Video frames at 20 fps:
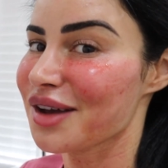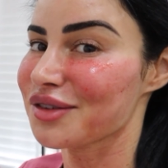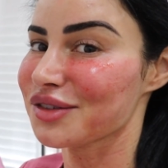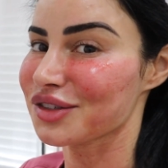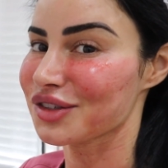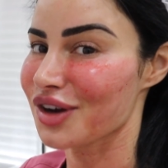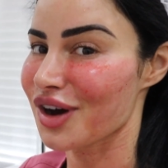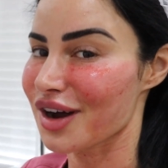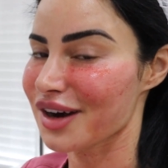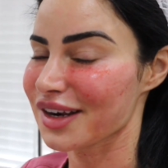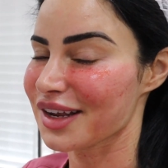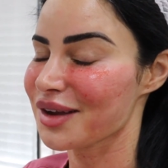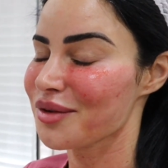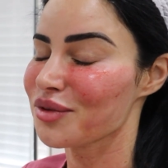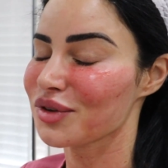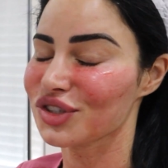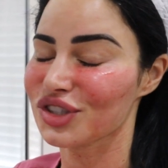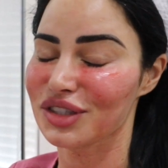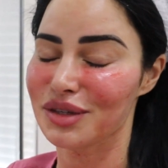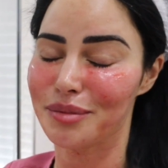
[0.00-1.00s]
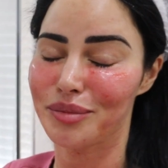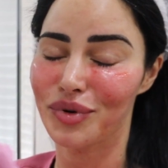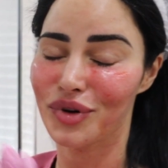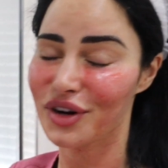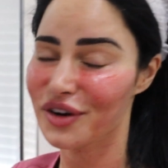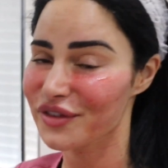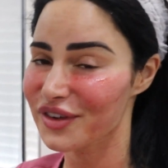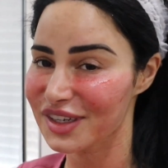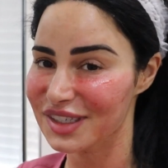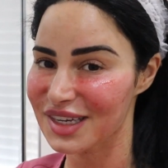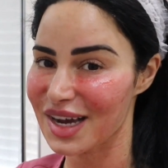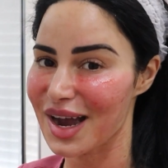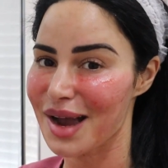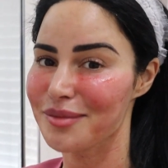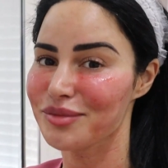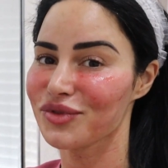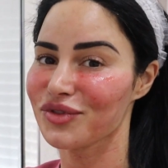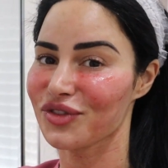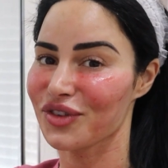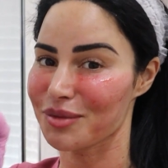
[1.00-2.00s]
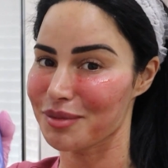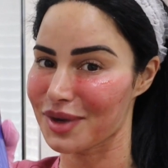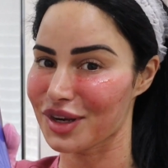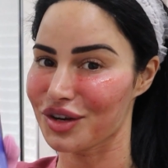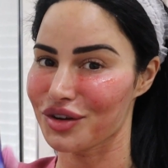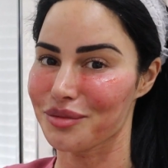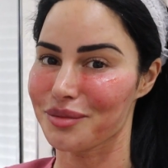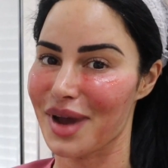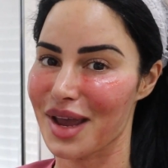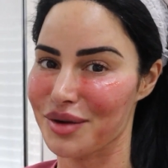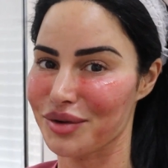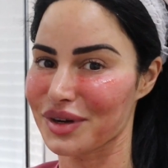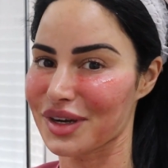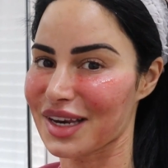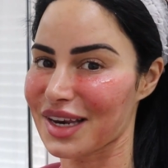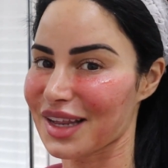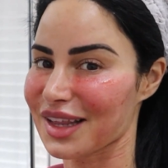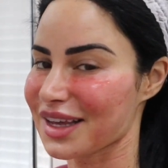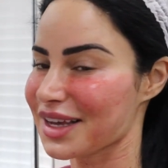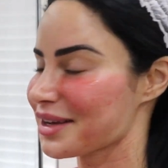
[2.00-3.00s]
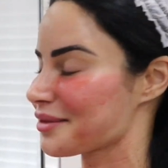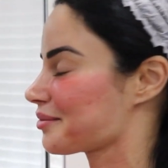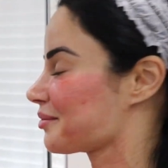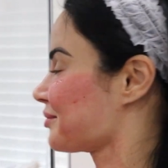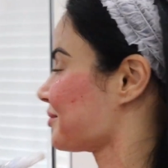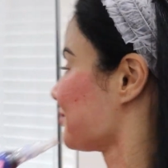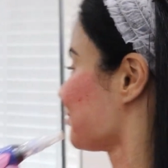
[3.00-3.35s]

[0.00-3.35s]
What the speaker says: as naughty, which is a perfect time for me to do microneedling.